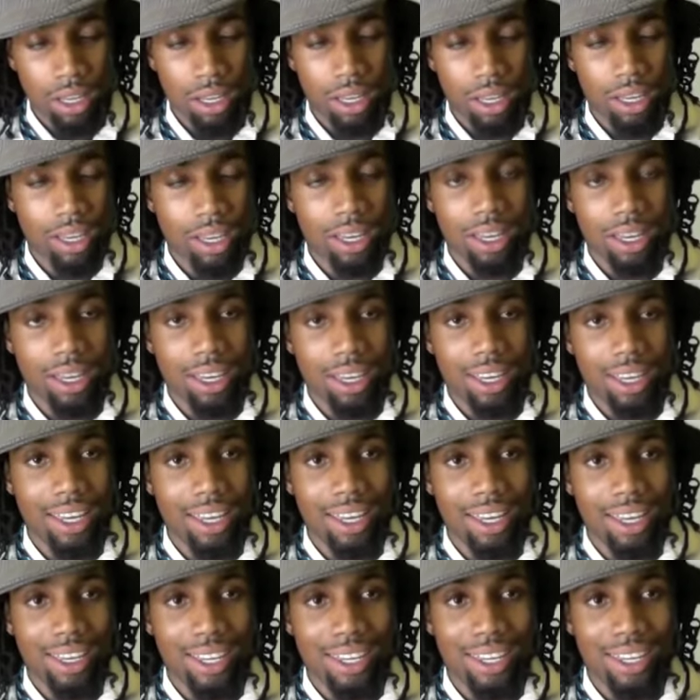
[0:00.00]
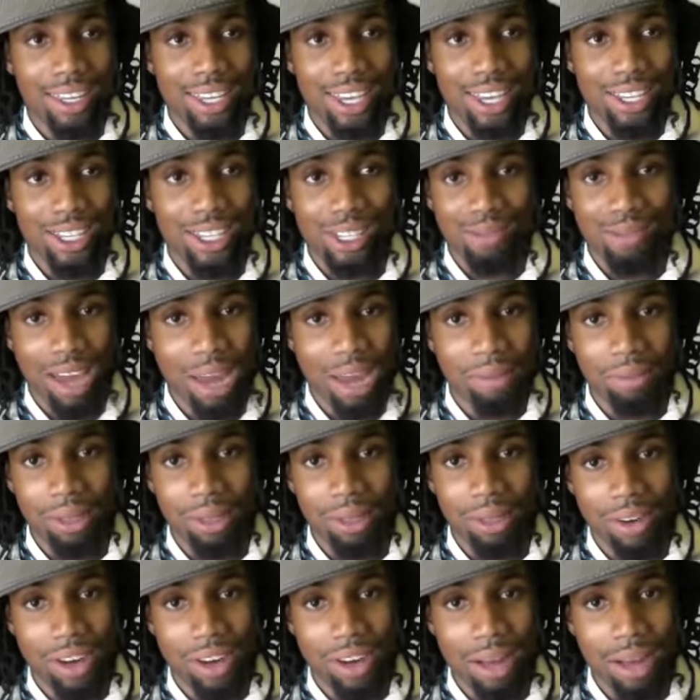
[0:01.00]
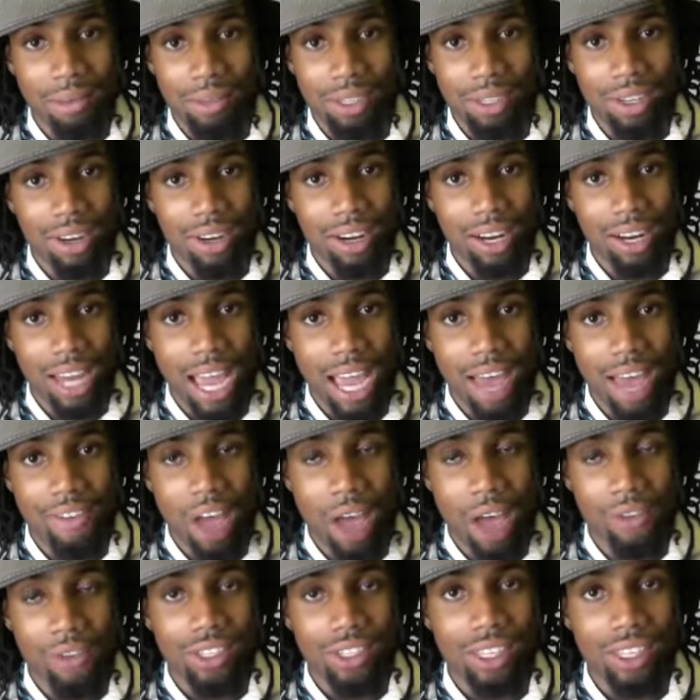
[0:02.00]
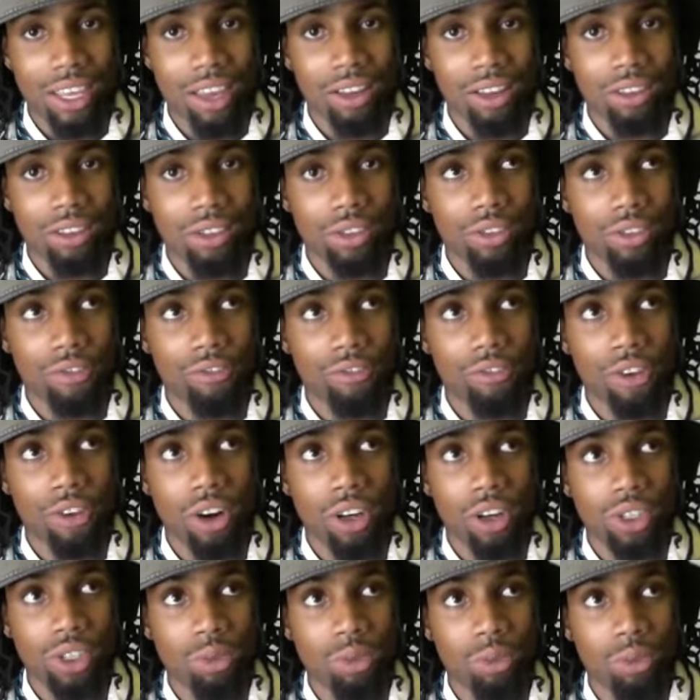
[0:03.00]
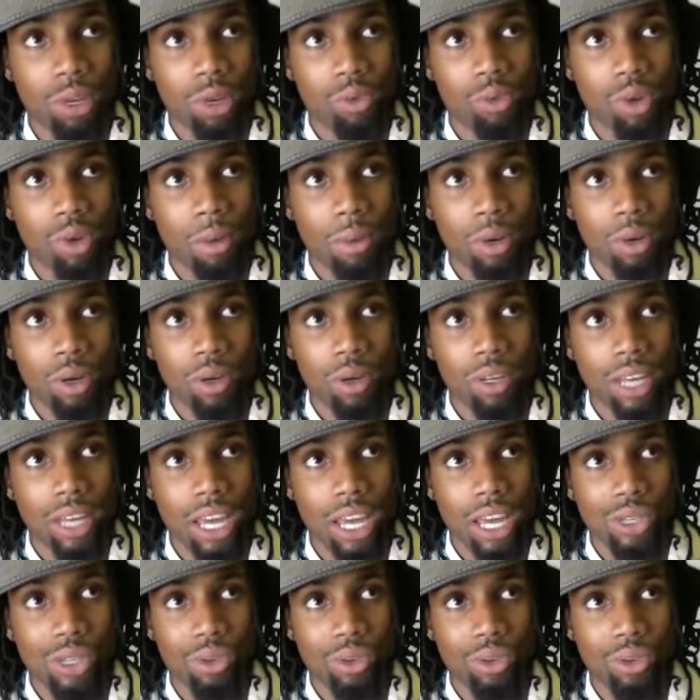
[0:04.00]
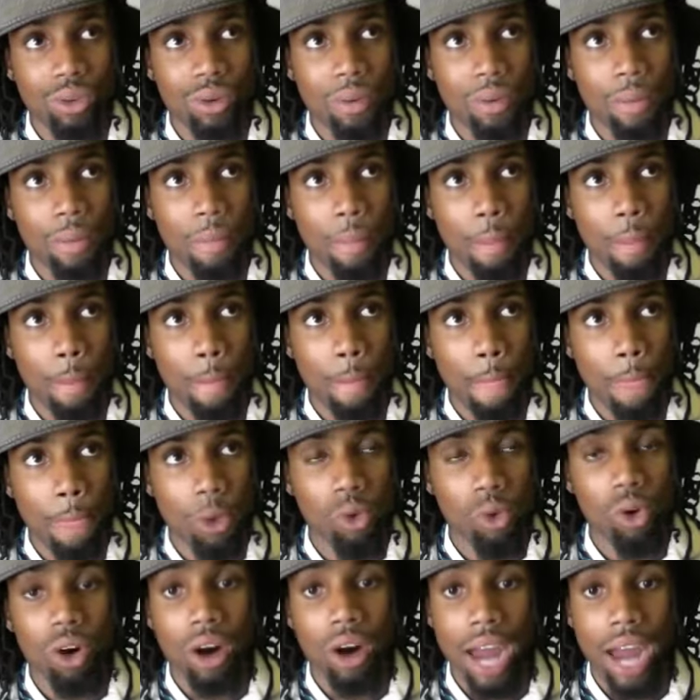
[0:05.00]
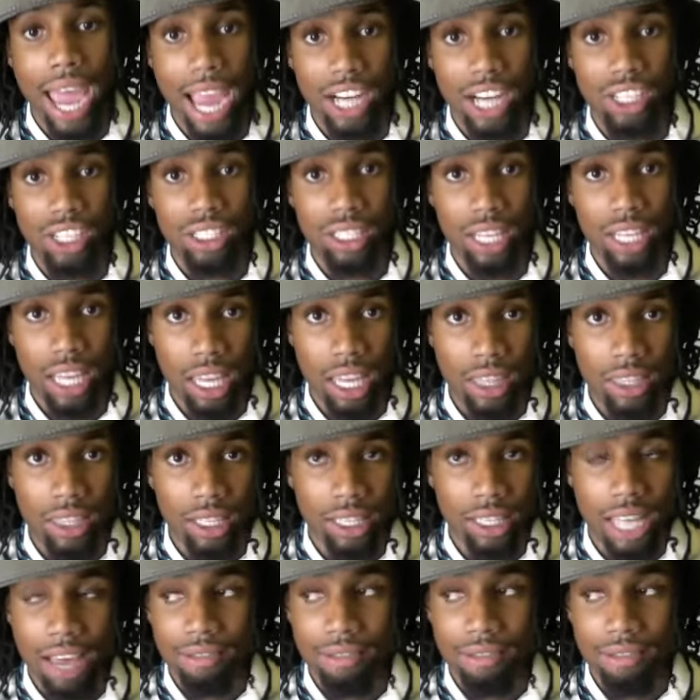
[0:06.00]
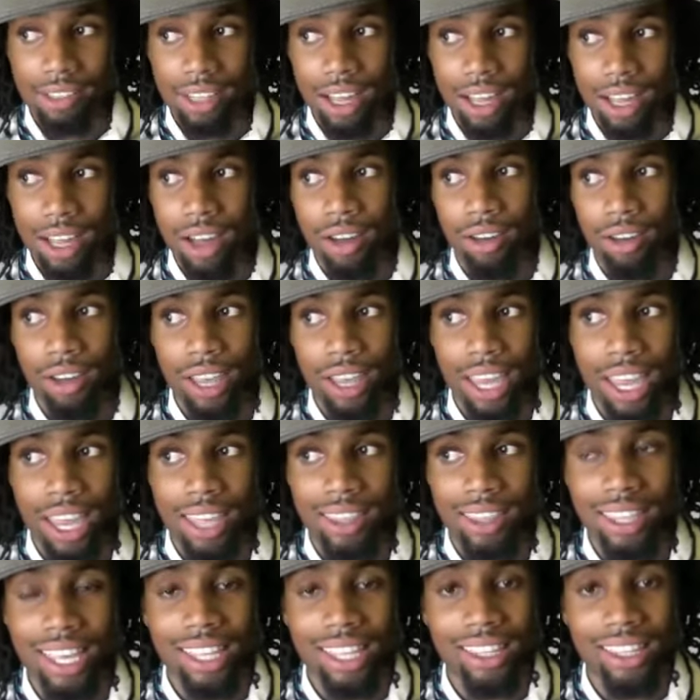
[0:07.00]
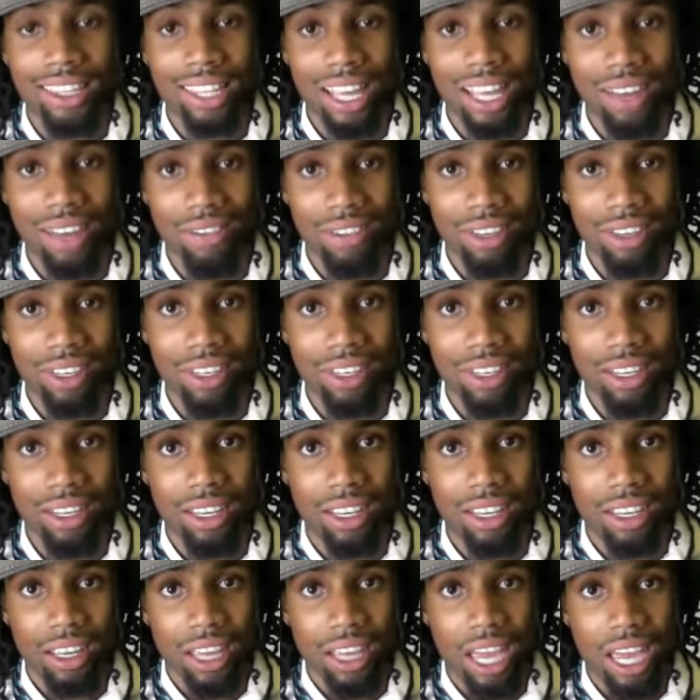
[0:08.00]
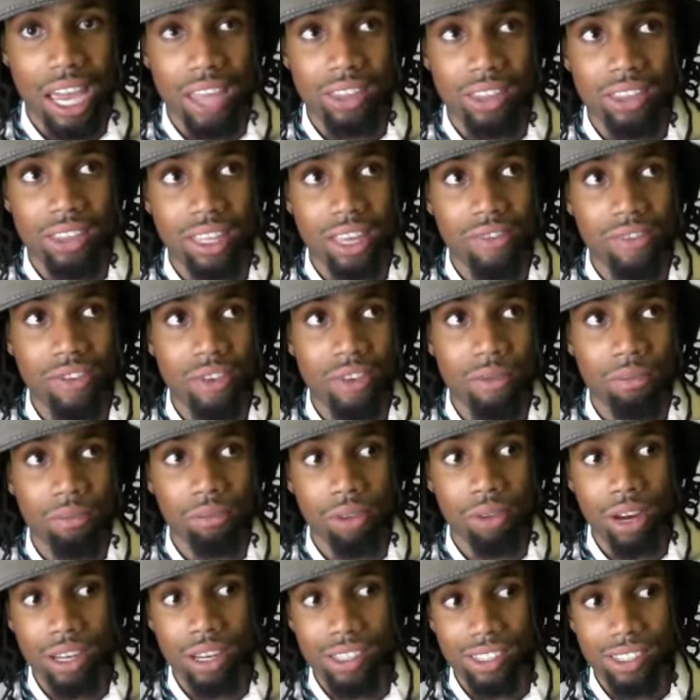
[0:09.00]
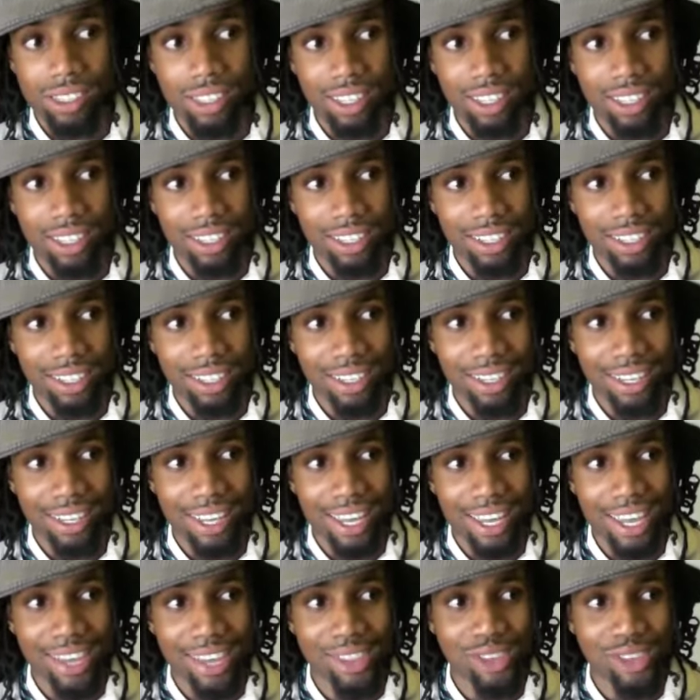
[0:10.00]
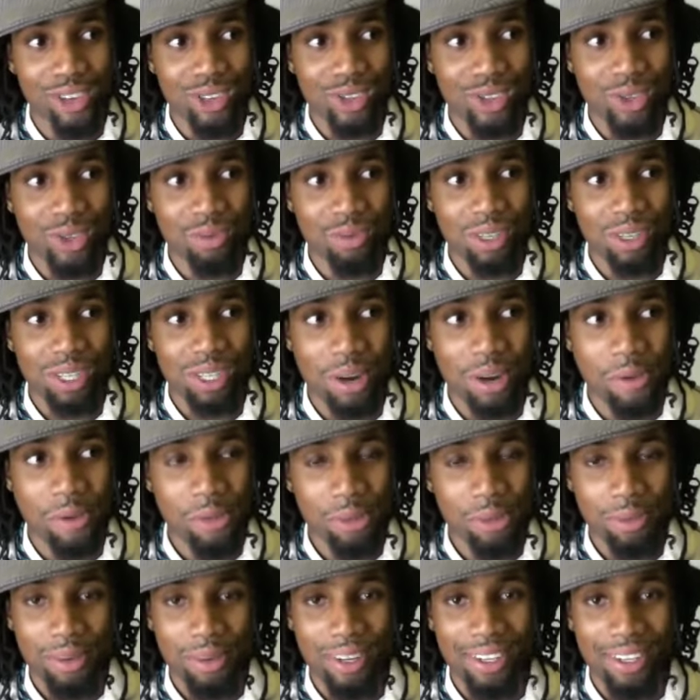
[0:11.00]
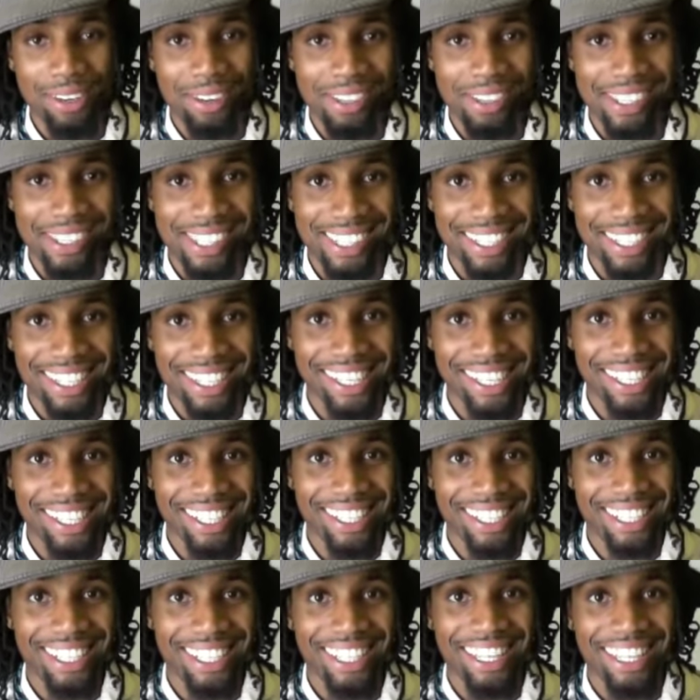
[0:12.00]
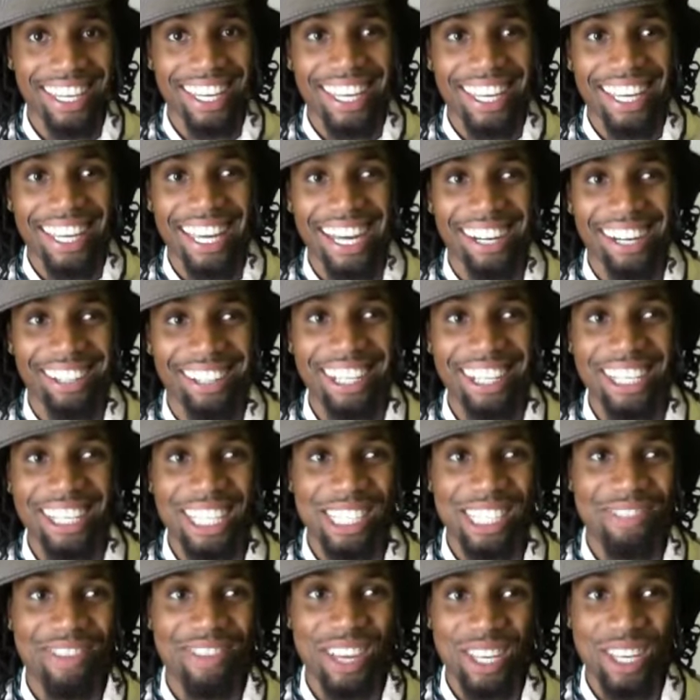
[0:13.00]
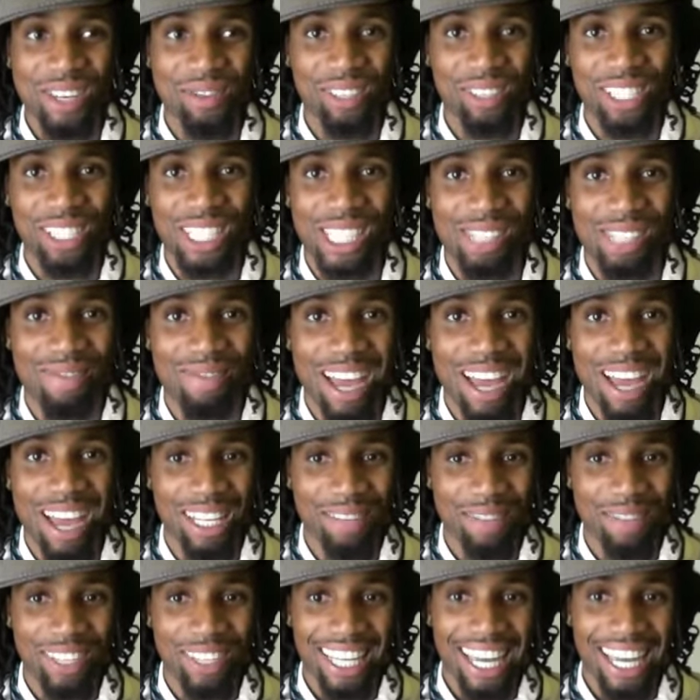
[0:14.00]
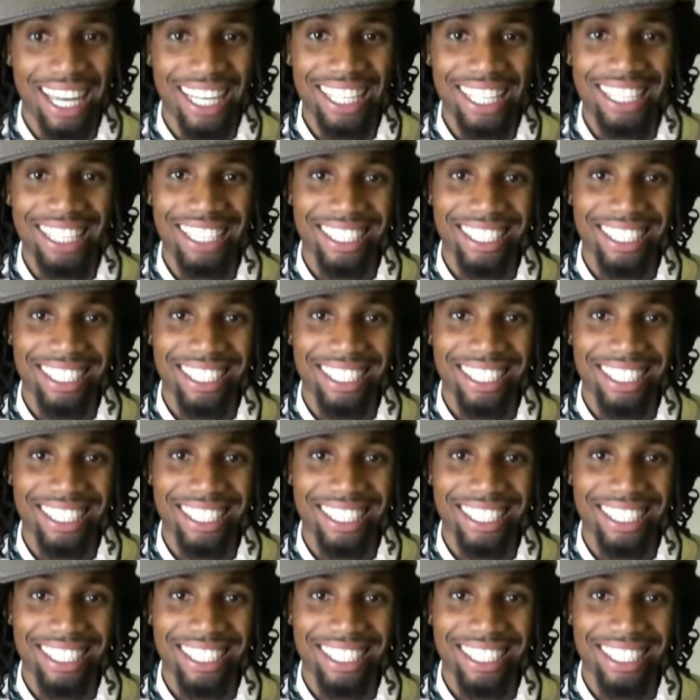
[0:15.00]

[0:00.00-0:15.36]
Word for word: it, it, it's just mind-blowing. I'm sorry. I've, I've seen far too many women go natural who are actually in the lifestyle, and they love it, and they've embraced it, and they're so much comfortable in their skin, and it, I don't know, it just make you want to smile and be like,